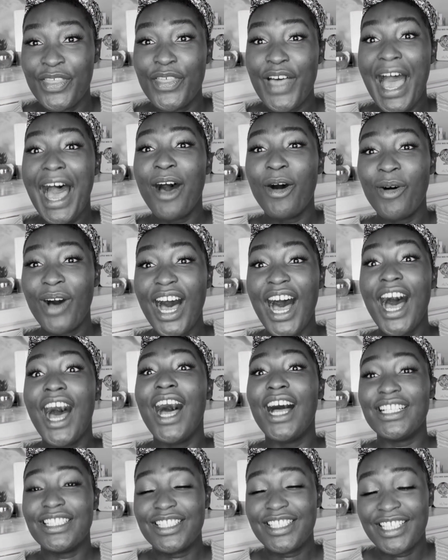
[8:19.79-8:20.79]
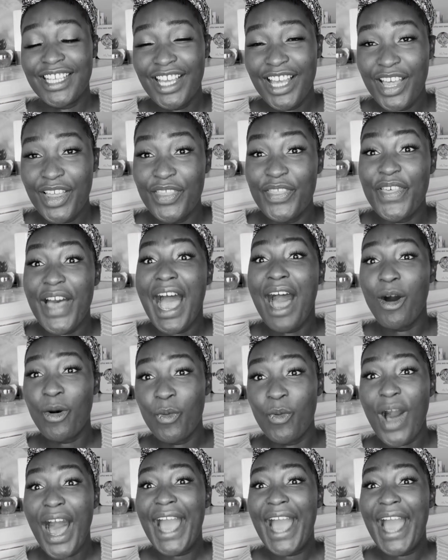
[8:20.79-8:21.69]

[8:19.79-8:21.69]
thou art thou